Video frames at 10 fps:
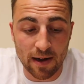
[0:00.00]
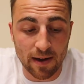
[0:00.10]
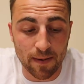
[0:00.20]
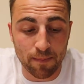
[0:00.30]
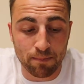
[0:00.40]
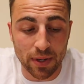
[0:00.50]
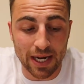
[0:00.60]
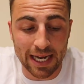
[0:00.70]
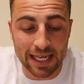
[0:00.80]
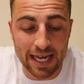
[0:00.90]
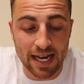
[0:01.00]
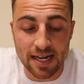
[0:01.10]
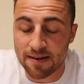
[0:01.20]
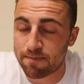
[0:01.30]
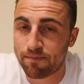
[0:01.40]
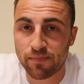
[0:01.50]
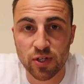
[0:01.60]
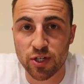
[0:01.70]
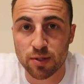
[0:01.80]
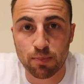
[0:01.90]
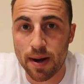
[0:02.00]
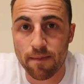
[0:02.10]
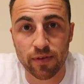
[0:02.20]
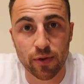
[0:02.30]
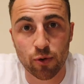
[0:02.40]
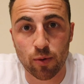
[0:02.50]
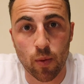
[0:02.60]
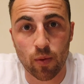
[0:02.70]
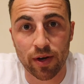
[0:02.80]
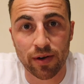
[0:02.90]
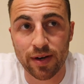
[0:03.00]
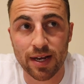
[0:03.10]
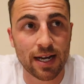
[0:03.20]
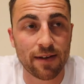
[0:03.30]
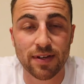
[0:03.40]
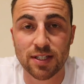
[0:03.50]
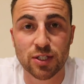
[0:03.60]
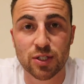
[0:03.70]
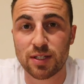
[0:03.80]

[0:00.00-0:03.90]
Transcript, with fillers: Uh, but again, just prep for the normal one, and if it